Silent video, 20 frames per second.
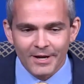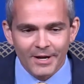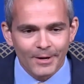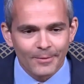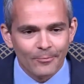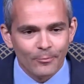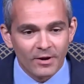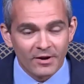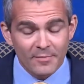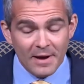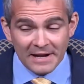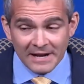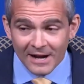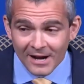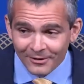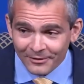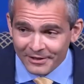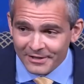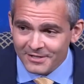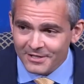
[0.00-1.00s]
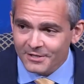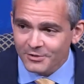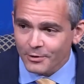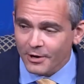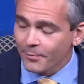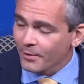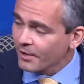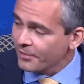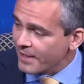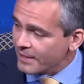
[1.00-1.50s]
One of my colleagues did,
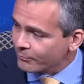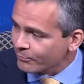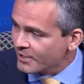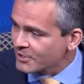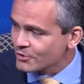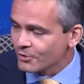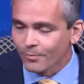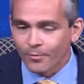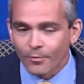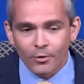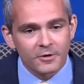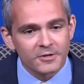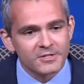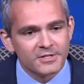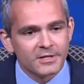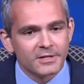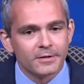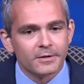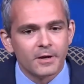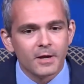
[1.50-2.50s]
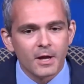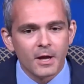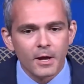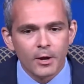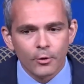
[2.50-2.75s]
so I want to thank Rachel Morrison,